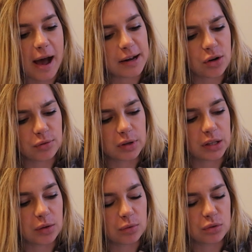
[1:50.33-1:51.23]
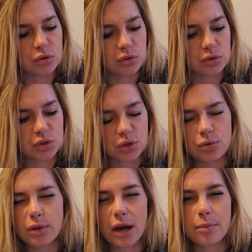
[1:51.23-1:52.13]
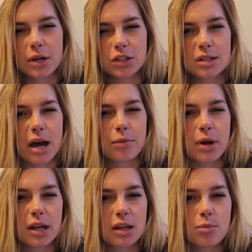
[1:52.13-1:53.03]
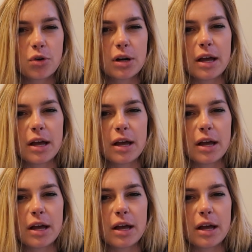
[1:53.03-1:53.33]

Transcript: I don't really do that much that way anymore.